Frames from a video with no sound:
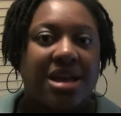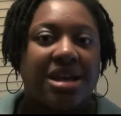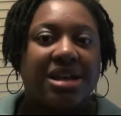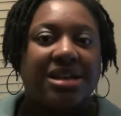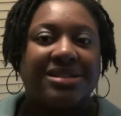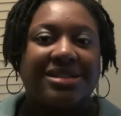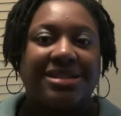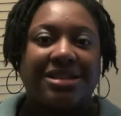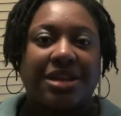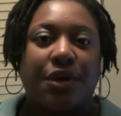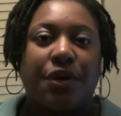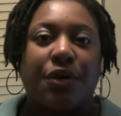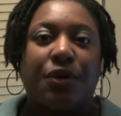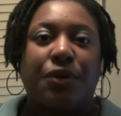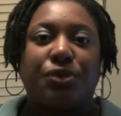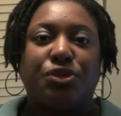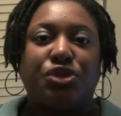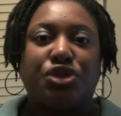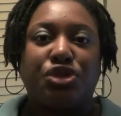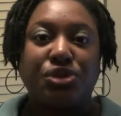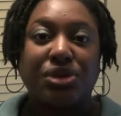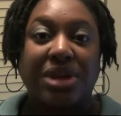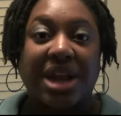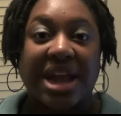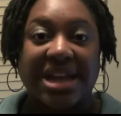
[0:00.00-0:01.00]
So
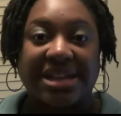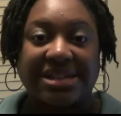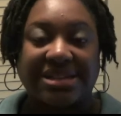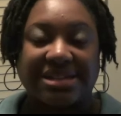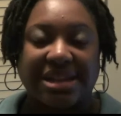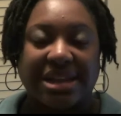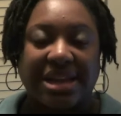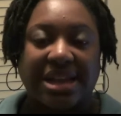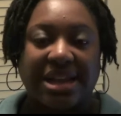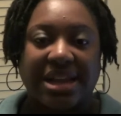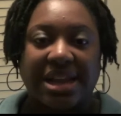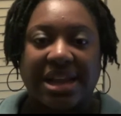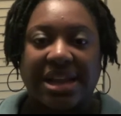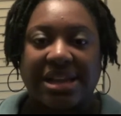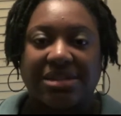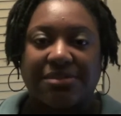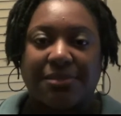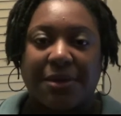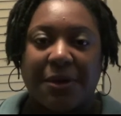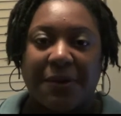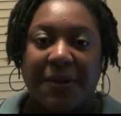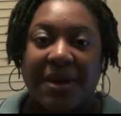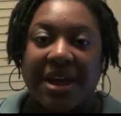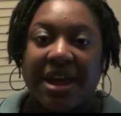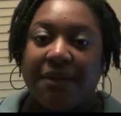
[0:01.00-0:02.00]
219 is
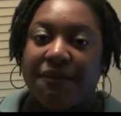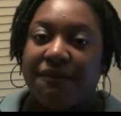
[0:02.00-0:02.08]
my weight.